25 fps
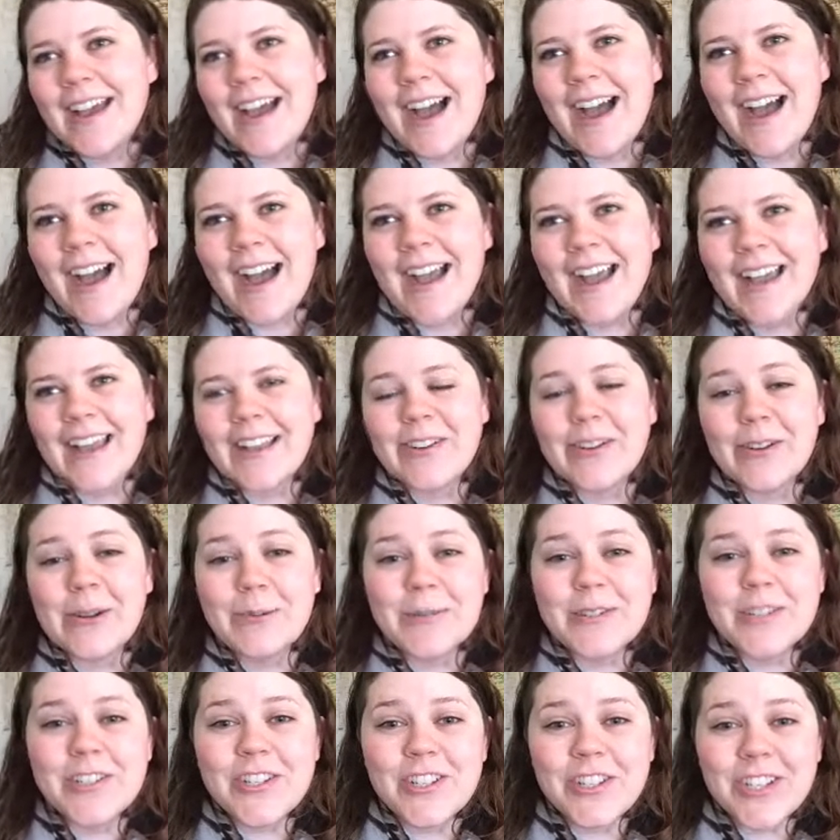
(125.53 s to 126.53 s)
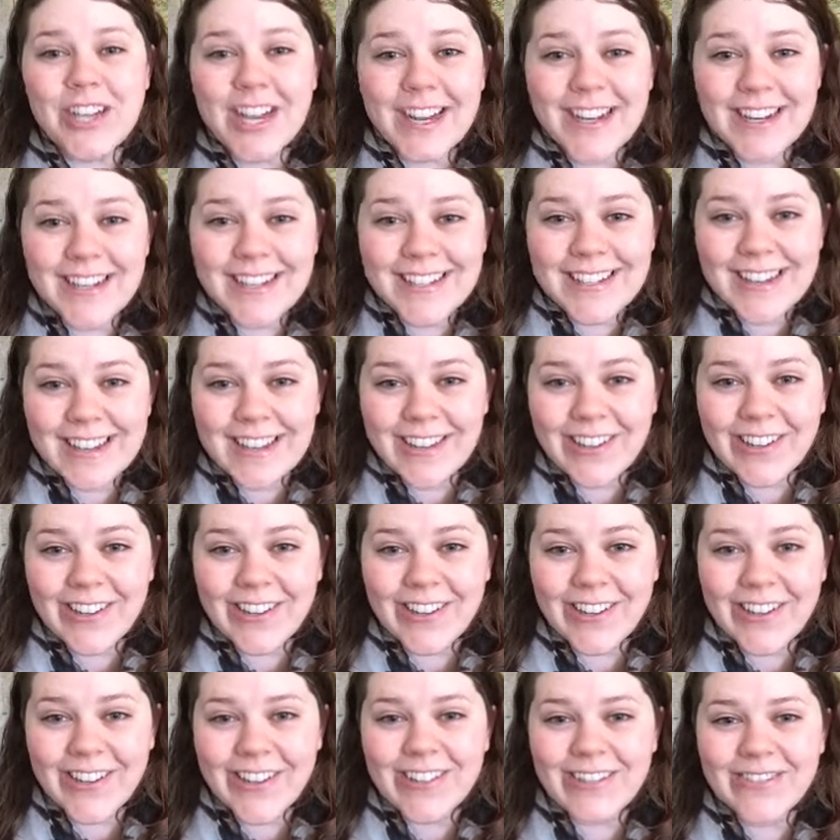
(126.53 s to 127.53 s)
I grew up in
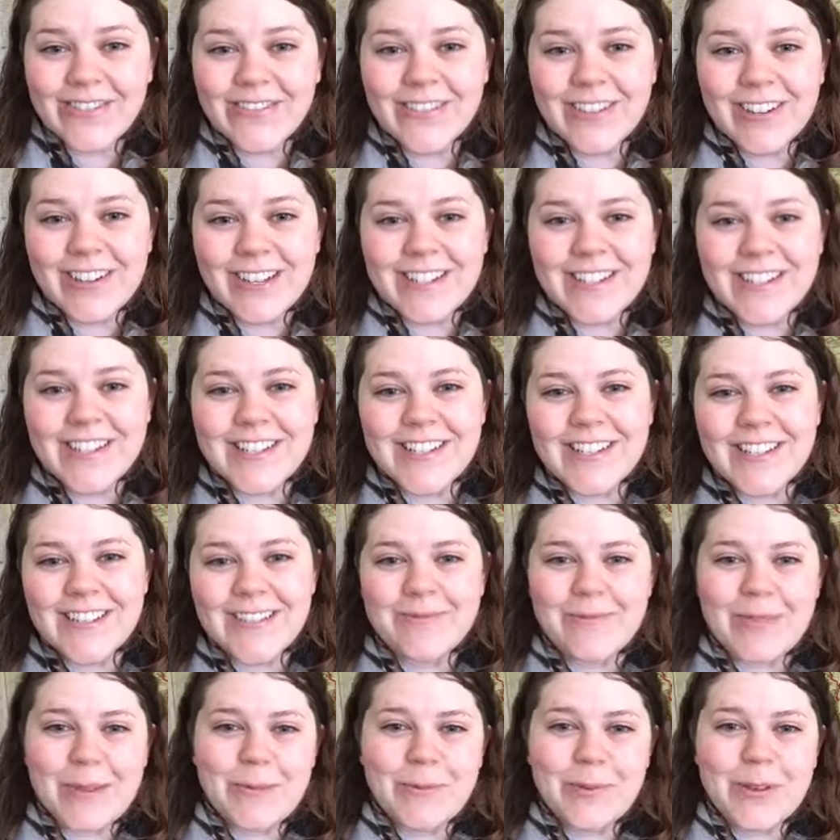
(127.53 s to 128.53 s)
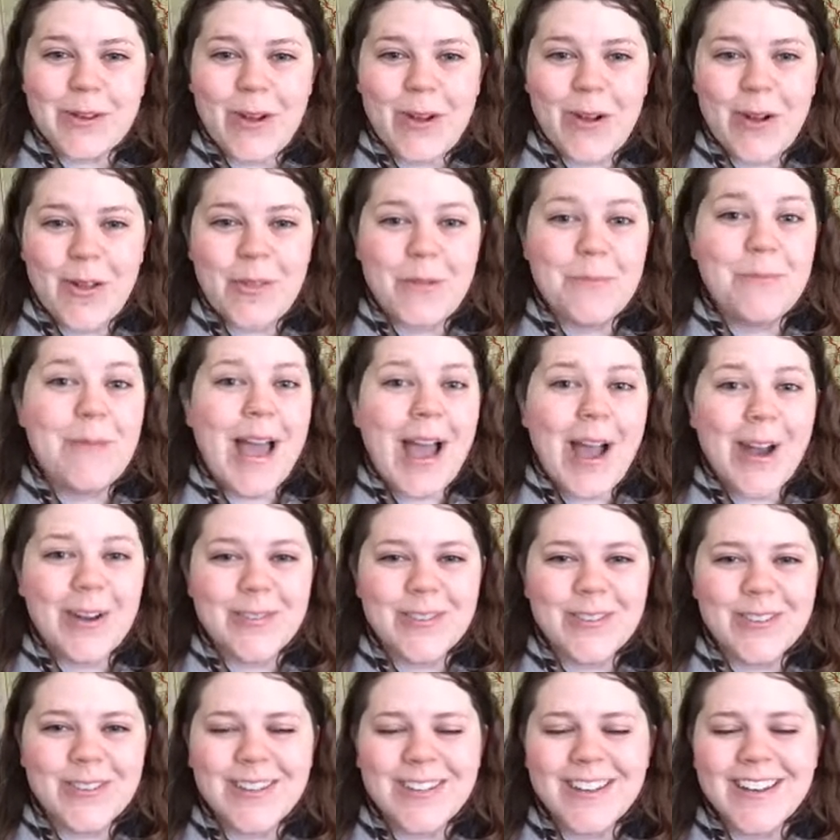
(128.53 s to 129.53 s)
Shannondale, which people call the
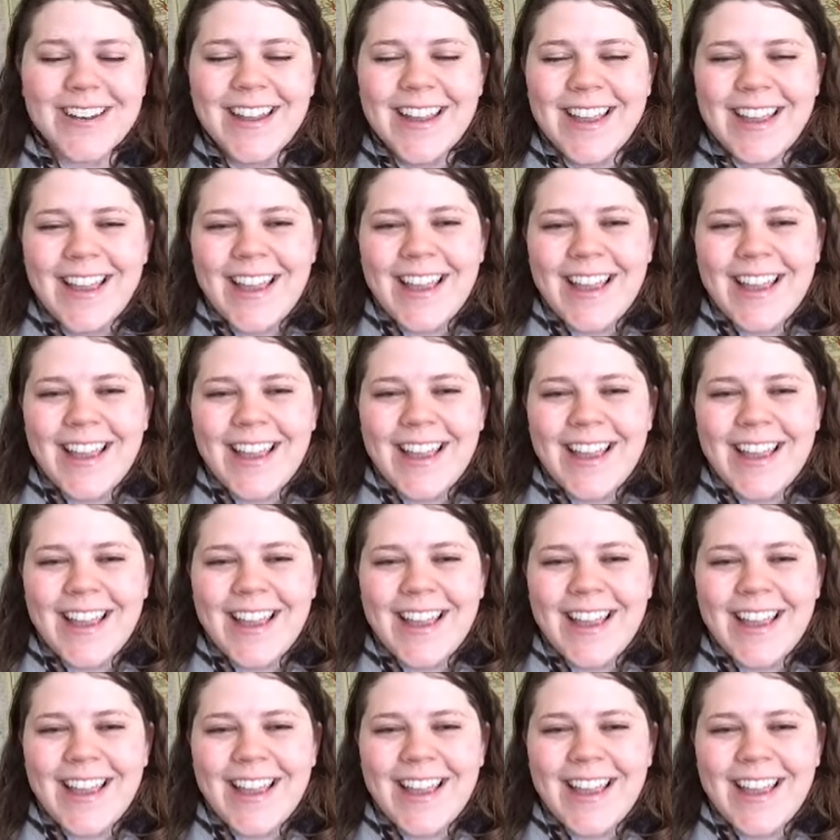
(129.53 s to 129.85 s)
mountain.